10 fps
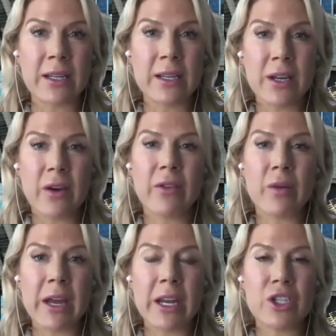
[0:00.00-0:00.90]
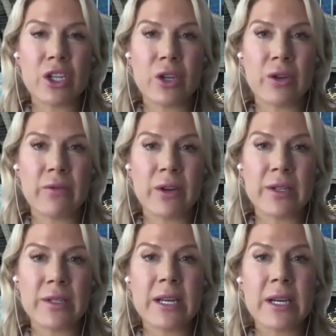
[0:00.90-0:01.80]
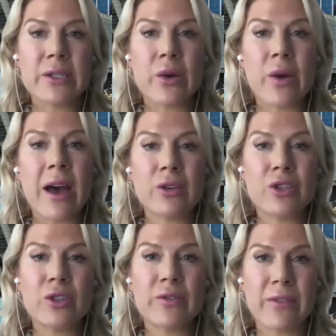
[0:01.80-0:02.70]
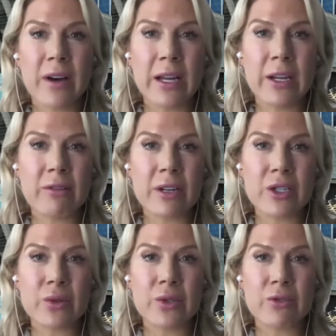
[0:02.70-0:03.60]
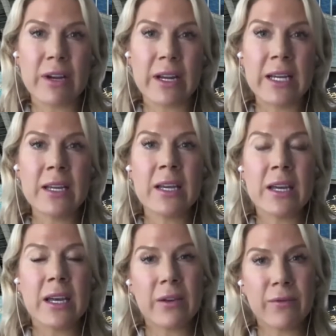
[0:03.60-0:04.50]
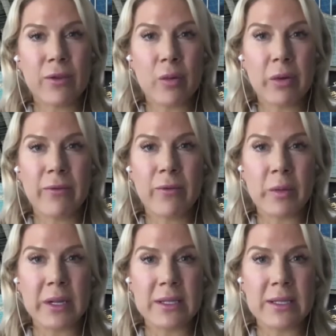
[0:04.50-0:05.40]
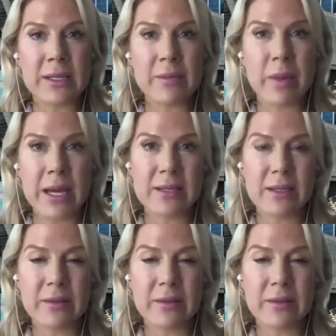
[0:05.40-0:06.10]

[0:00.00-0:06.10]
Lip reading: of the manager universe. So how do you define your initial screening, if not performance-based?